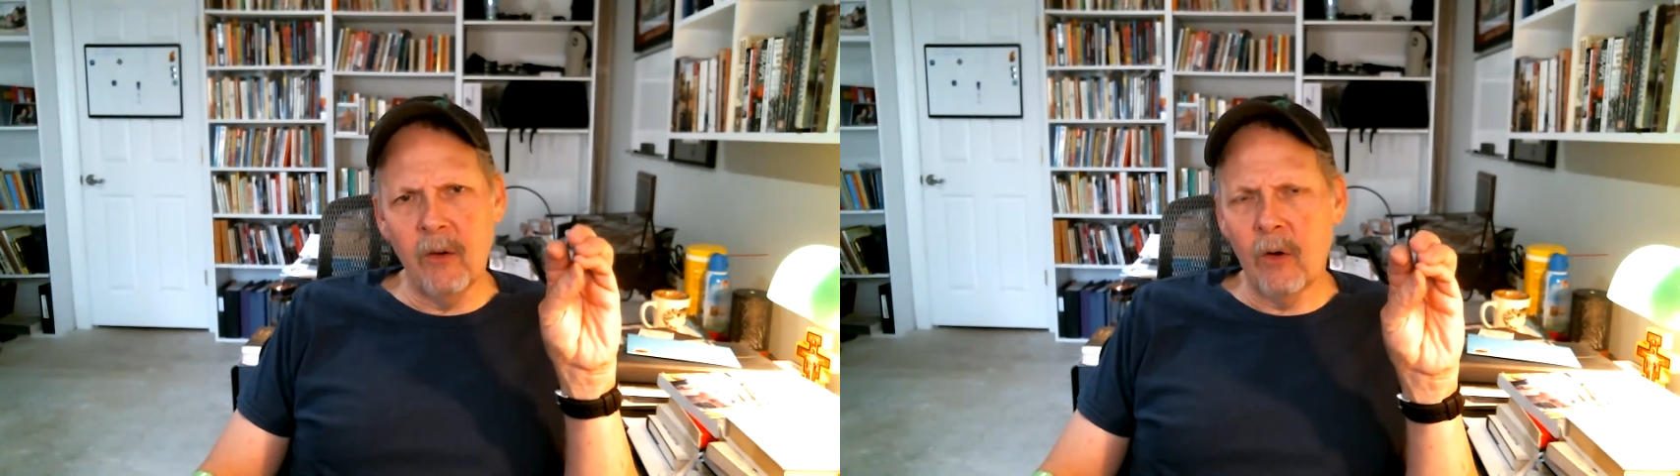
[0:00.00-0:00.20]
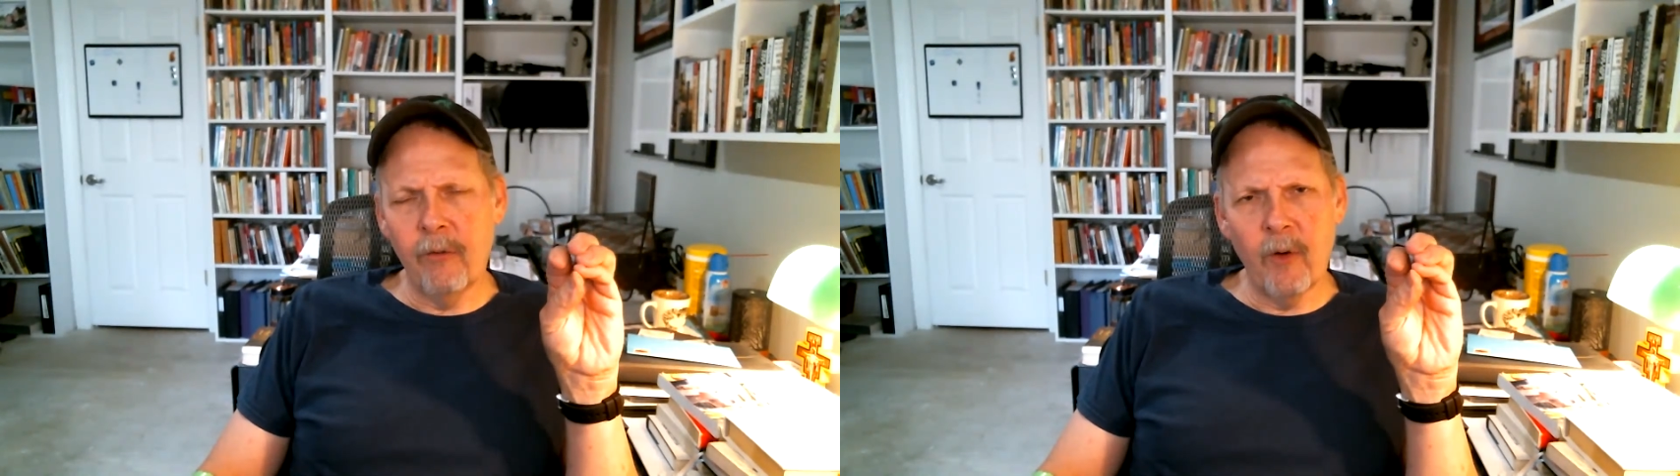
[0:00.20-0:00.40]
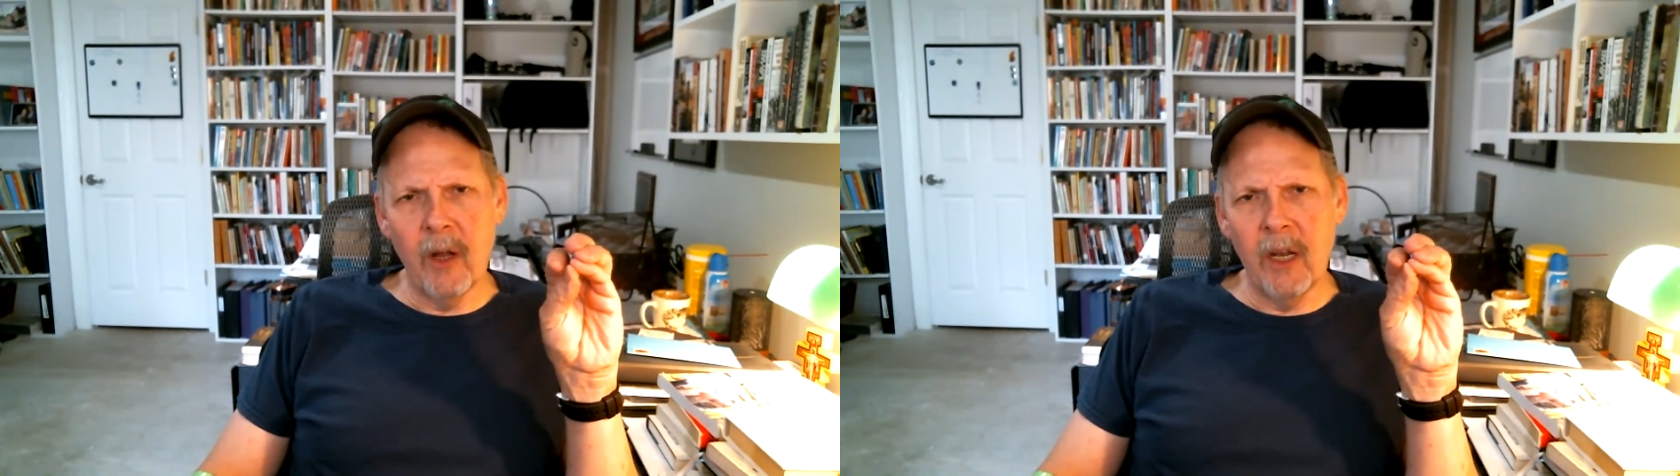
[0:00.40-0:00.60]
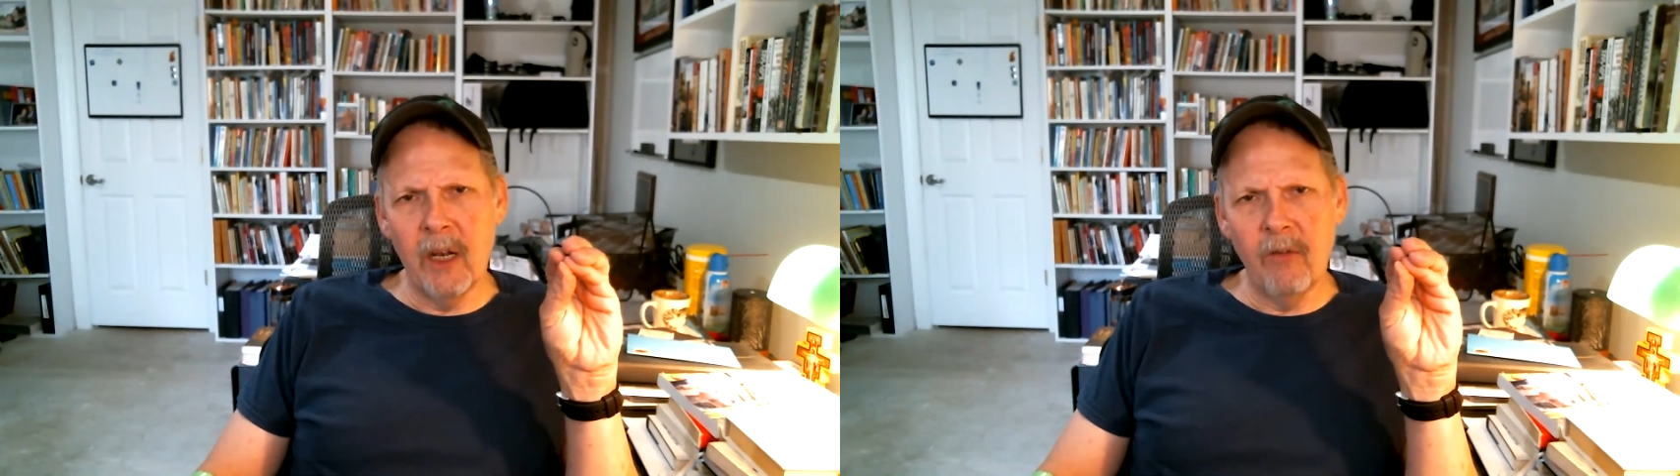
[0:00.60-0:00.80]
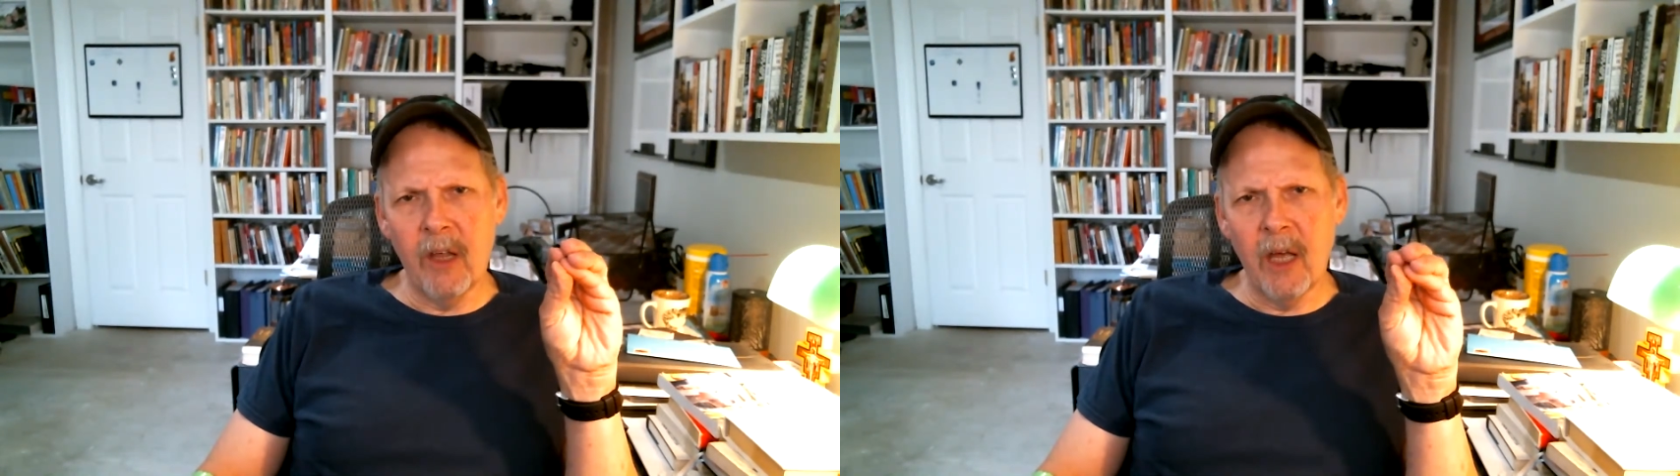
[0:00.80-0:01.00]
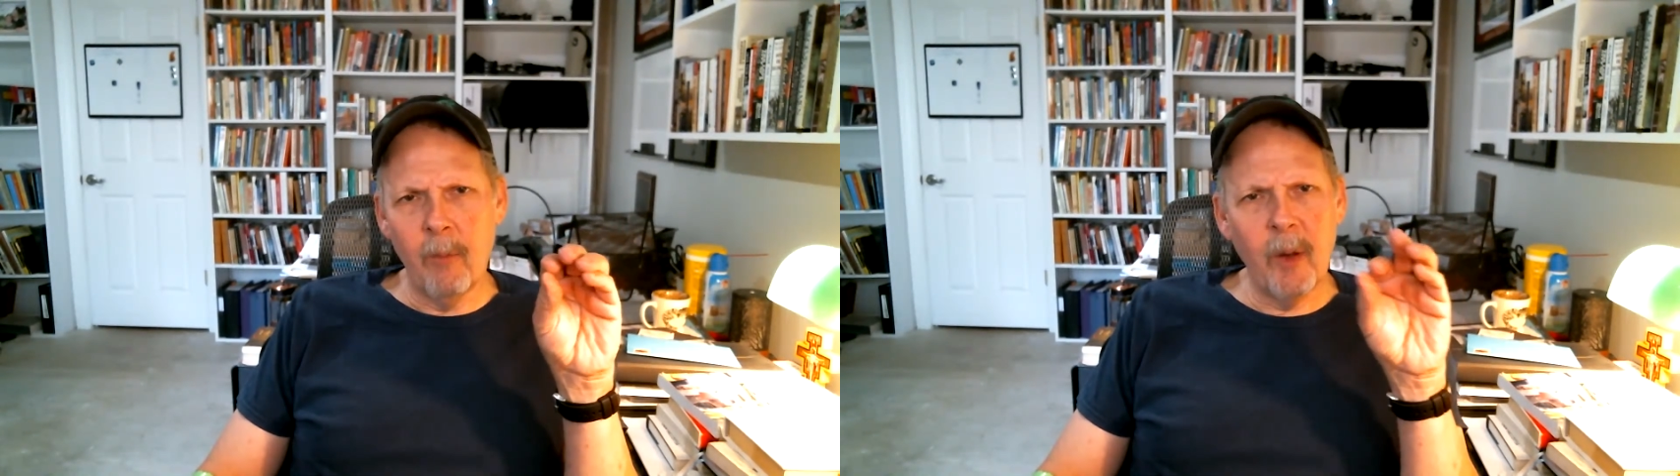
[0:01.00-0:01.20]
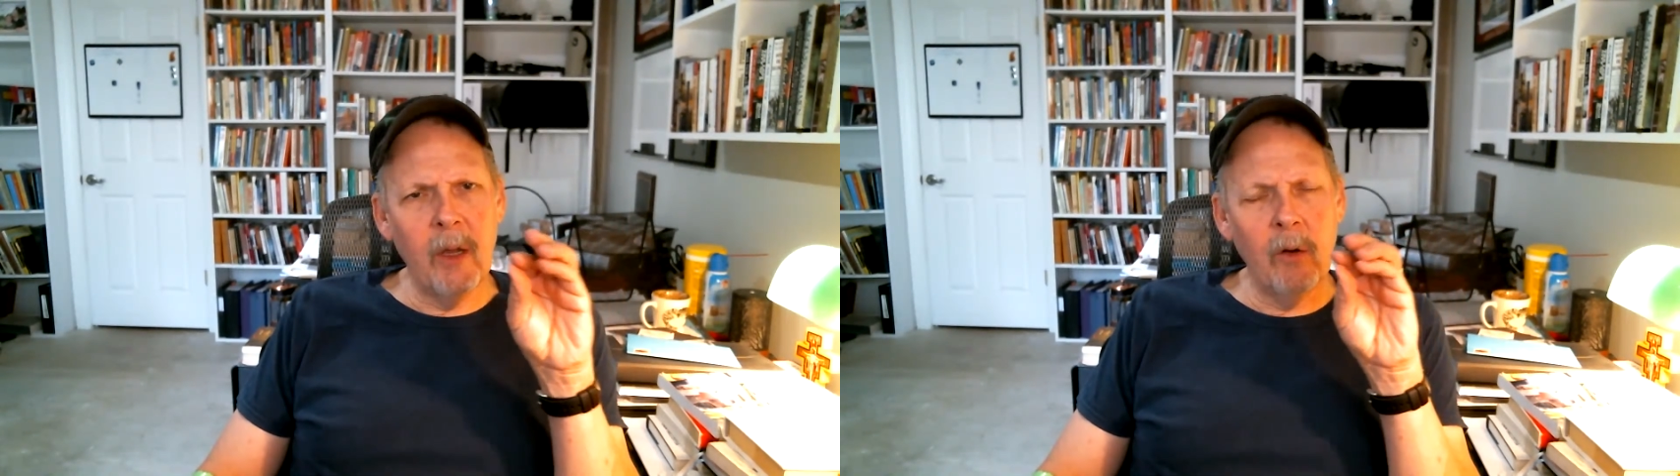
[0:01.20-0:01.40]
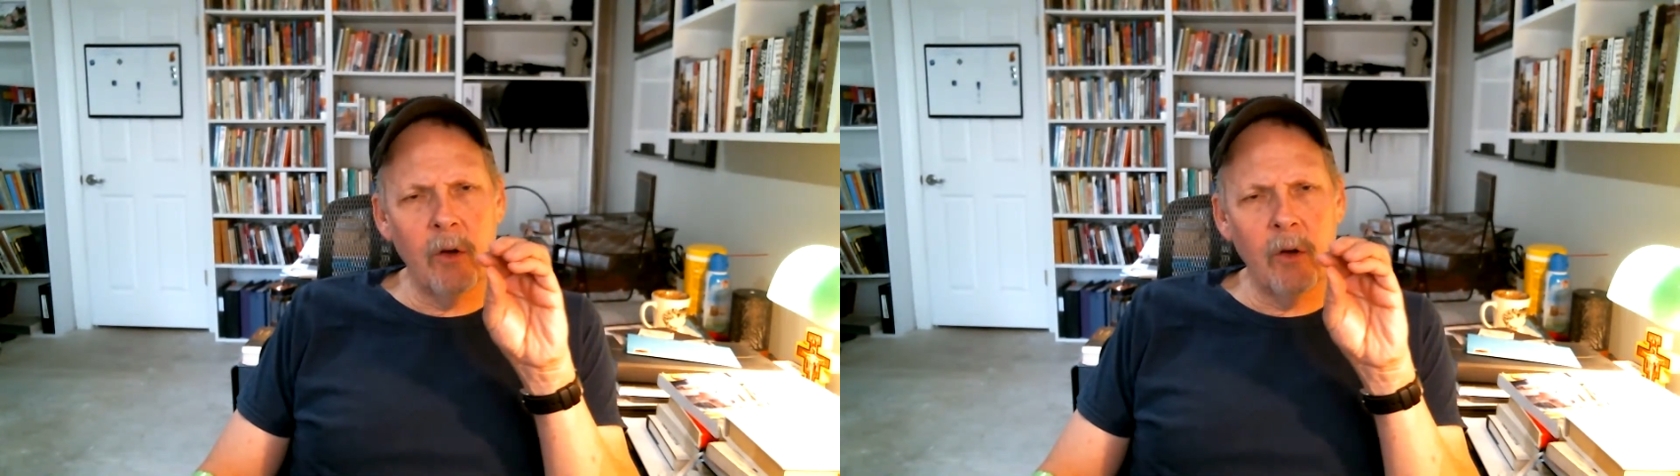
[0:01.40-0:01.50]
or a front end of a campaign,